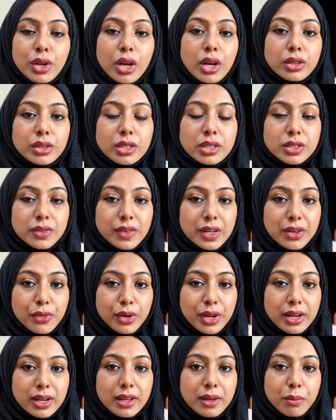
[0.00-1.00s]
This will
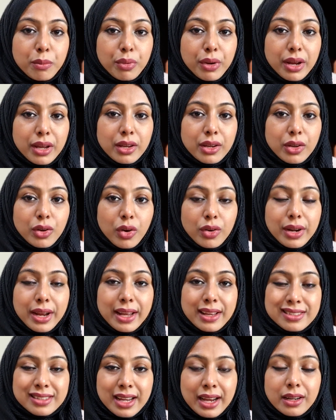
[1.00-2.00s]
really bring your
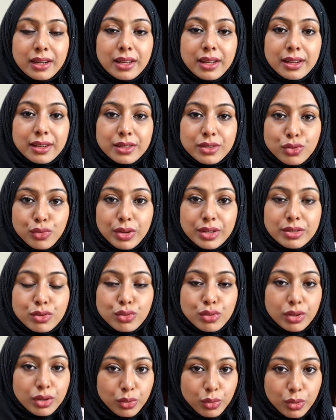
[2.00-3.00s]
anxiety and stress to
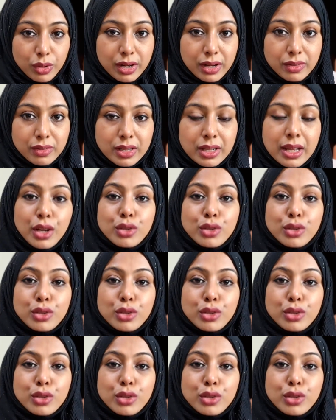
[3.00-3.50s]
a lower level.